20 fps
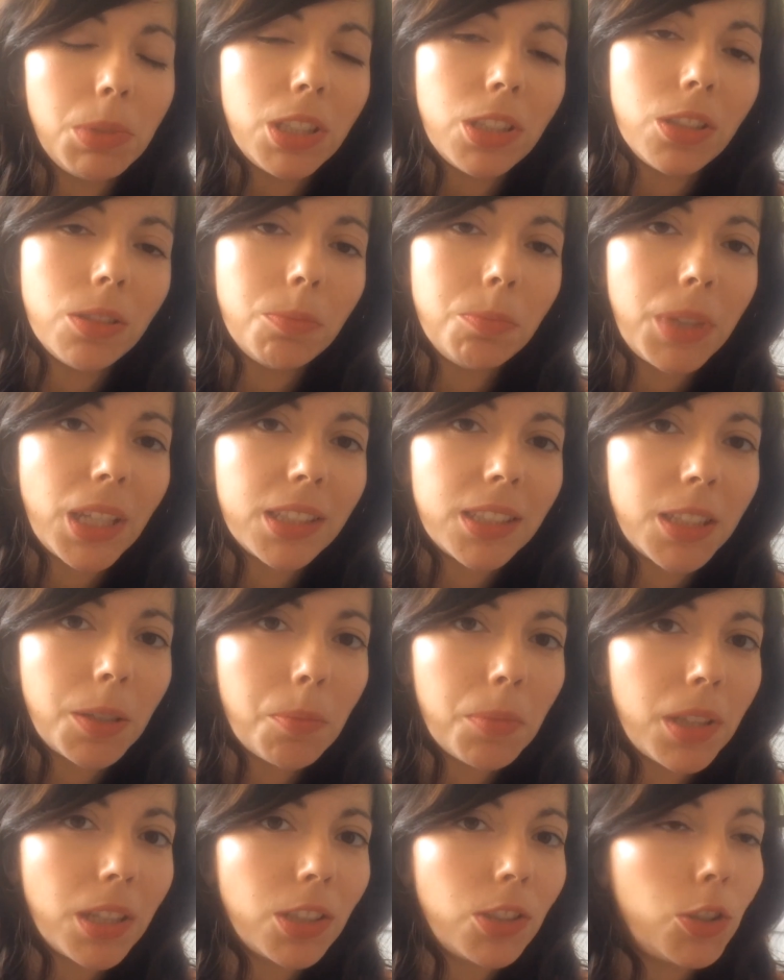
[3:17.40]
me to make
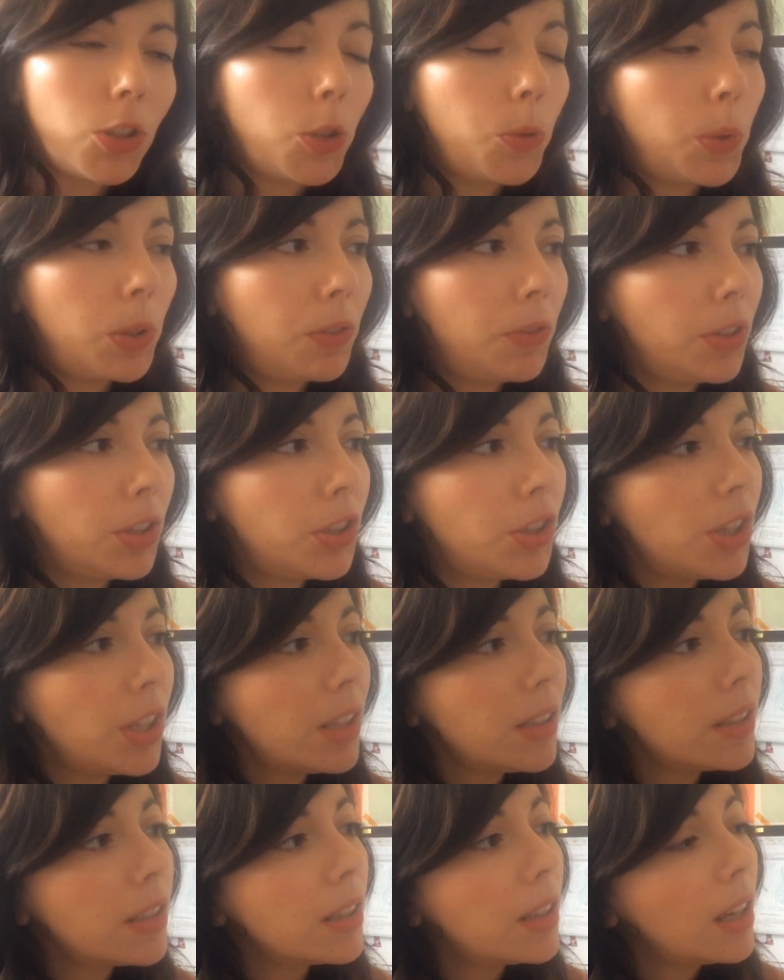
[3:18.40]
something to do with
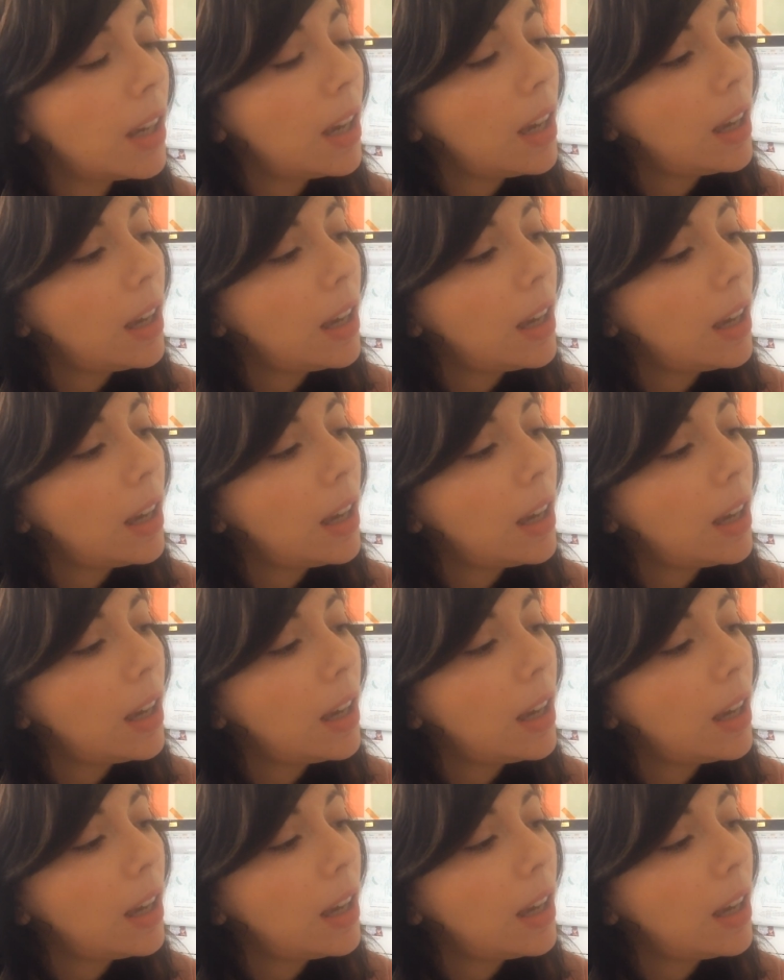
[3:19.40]
fishes.